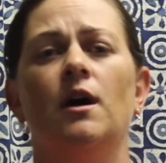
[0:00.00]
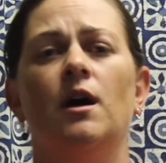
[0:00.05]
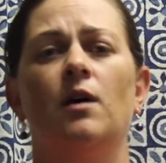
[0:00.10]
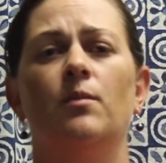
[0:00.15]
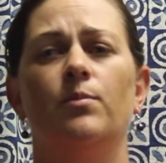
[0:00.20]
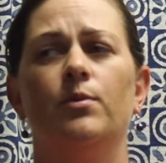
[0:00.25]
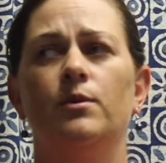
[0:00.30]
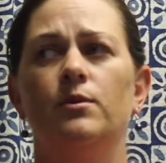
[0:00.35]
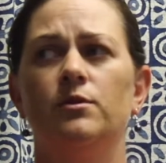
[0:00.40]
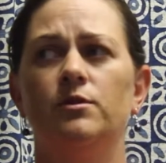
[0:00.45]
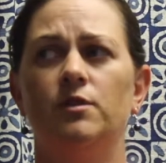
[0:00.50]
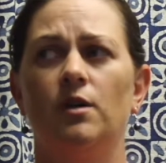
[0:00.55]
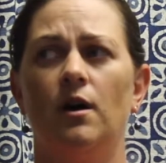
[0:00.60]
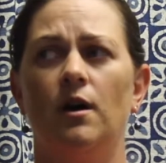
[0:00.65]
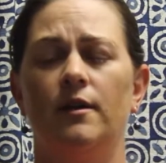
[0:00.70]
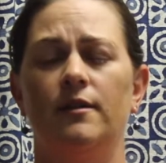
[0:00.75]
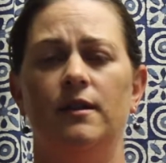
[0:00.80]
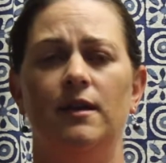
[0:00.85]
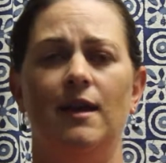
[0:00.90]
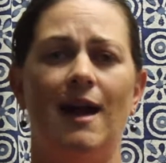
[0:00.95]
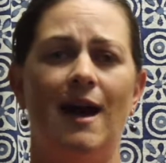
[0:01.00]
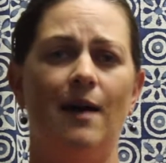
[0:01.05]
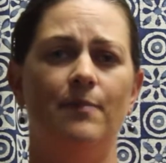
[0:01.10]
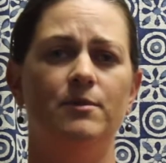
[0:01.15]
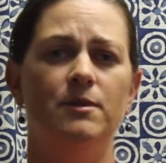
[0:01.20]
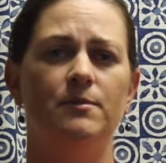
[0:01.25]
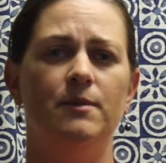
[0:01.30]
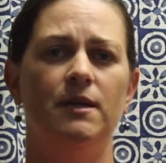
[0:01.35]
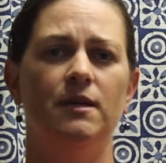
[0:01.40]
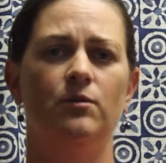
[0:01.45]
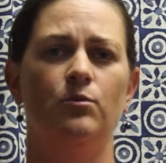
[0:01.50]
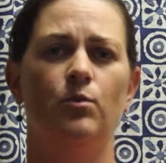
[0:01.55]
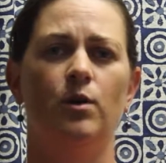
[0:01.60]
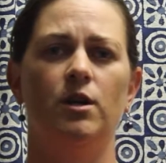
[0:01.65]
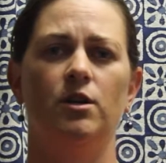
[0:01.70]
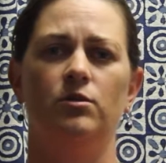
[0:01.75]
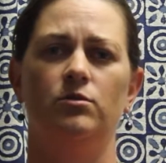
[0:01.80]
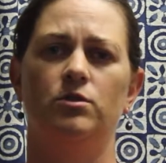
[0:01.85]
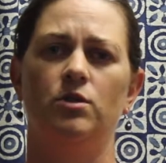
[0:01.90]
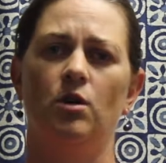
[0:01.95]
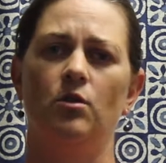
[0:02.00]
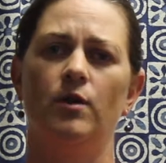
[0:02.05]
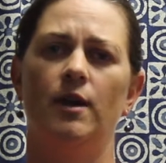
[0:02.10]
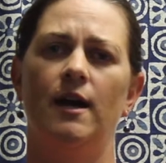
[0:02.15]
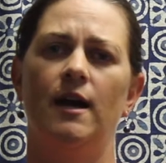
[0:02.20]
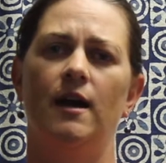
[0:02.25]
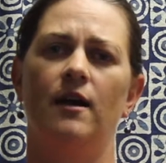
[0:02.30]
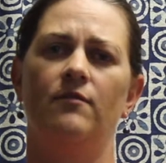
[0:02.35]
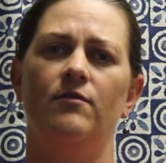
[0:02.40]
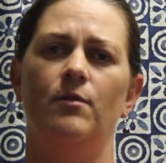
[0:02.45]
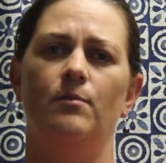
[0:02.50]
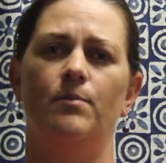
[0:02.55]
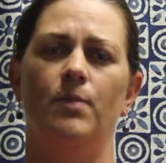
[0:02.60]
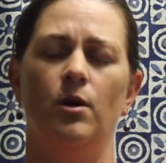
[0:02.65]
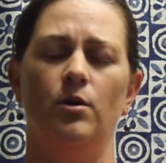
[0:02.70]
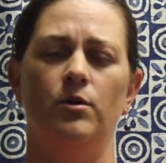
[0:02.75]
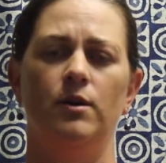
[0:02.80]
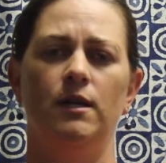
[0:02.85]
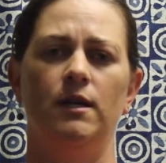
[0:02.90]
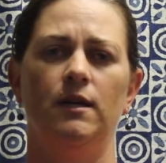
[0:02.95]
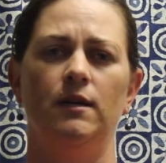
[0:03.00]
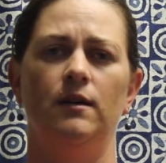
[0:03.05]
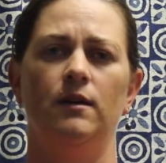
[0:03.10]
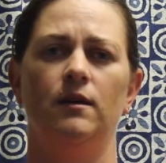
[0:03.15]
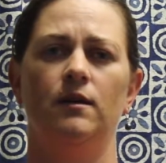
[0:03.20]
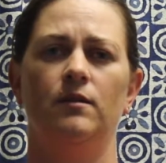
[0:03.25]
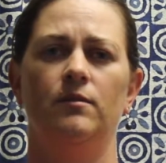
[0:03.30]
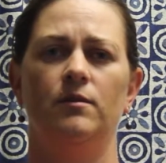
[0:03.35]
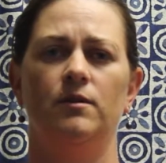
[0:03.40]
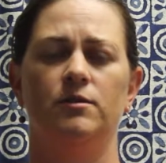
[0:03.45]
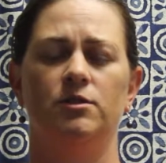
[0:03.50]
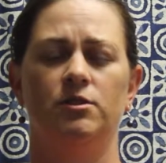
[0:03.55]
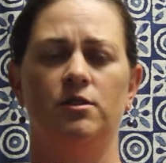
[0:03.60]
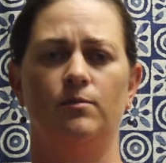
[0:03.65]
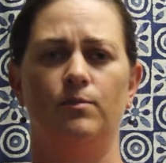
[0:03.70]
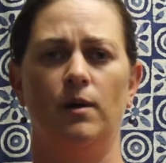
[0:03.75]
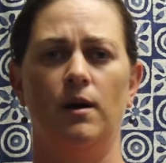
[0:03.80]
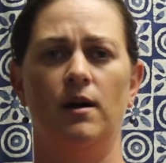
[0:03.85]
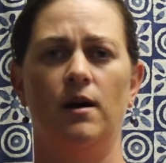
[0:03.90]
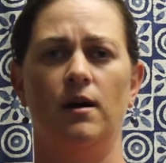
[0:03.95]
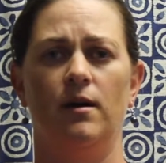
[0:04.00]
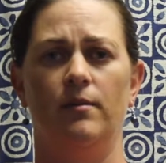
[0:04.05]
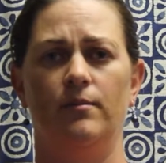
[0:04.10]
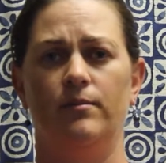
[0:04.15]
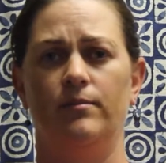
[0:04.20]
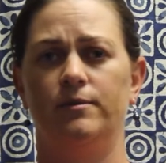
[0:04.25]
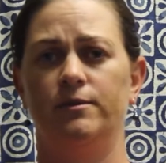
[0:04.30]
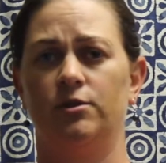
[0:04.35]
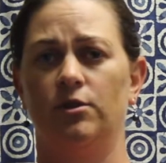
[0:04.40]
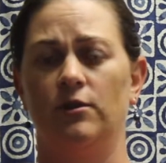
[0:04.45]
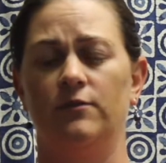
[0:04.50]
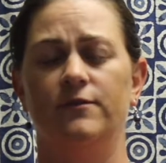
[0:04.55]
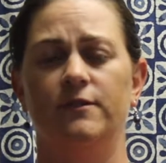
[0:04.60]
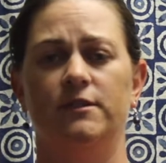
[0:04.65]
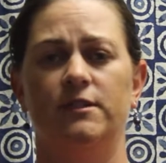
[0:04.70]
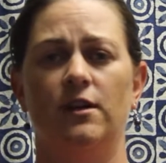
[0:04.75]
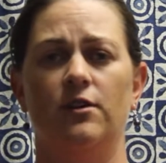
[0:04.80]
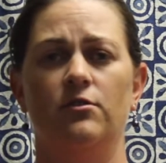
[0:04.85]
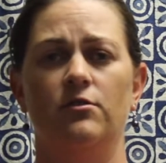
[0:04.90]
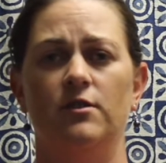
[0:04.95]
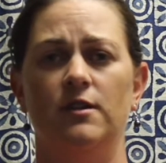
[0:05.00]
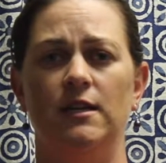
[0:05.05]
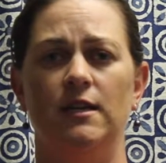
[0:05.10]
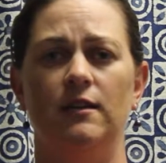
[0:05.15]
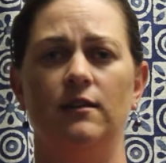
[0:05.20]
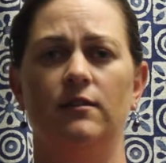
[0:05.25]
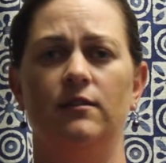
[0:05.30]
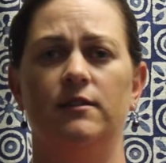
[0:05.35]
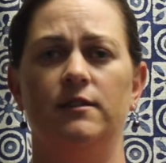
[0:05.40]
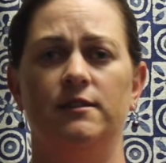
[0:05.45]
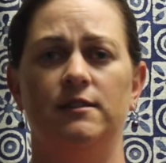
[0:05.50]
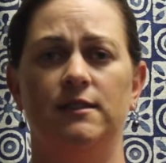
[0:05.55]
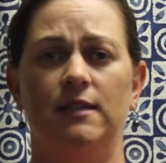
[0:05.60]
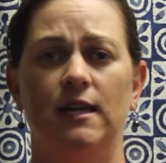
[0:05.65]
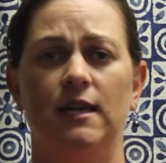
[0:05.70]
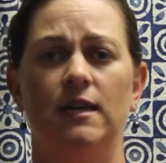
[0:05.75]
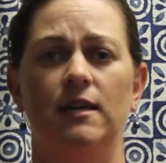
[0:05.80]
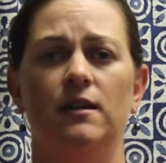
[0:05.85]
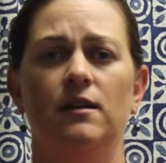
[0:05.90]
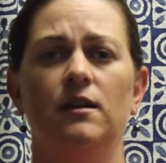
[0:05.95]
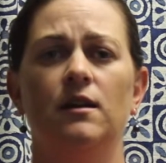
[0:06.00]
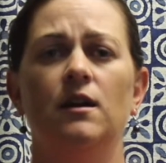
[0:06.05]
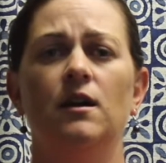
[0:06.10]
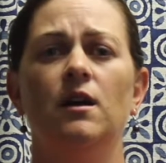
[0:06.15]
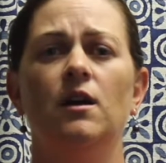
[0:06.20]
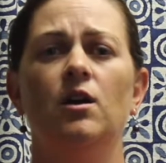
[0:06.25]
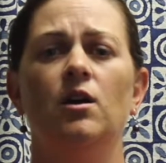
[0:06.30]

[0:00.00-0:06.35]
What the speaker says: A bruise on the abdomen where you don't have a bony surface underneath the skin